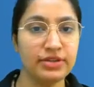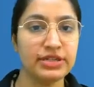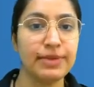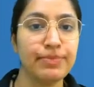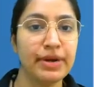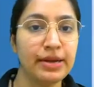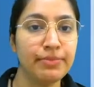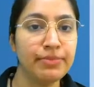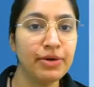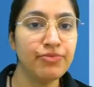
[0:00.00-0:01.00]
statement
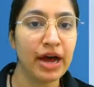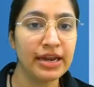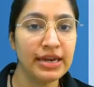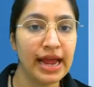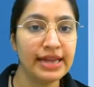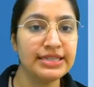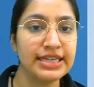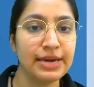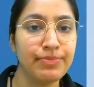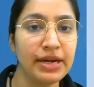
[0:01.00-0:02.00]
number 1 and
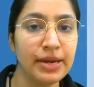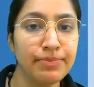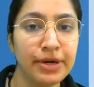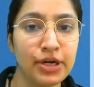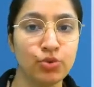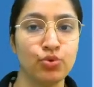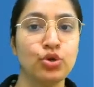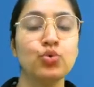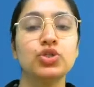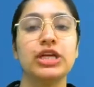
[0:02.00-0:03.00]
statement number 2,
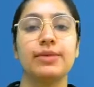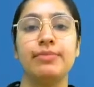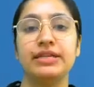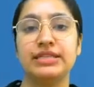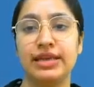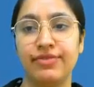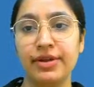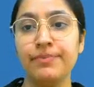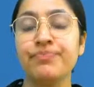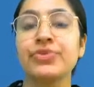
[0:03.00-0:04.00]
two statements given.